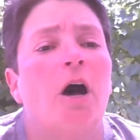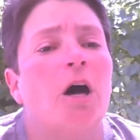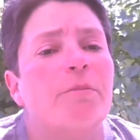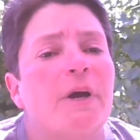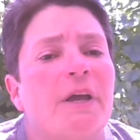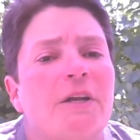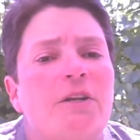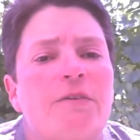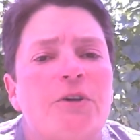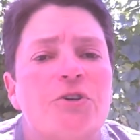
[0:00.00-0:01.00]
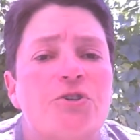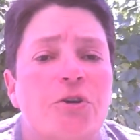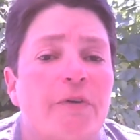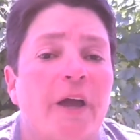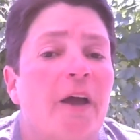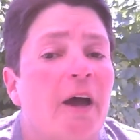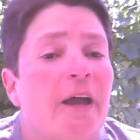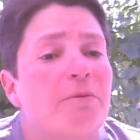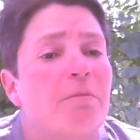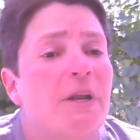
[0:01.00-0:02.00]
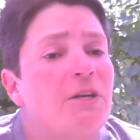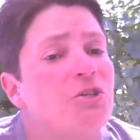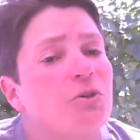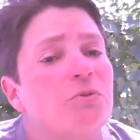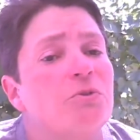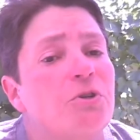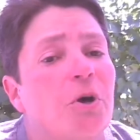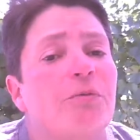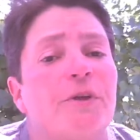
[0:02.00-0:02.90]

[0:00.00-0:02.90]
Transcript: On my end-of-year survey, I had many students note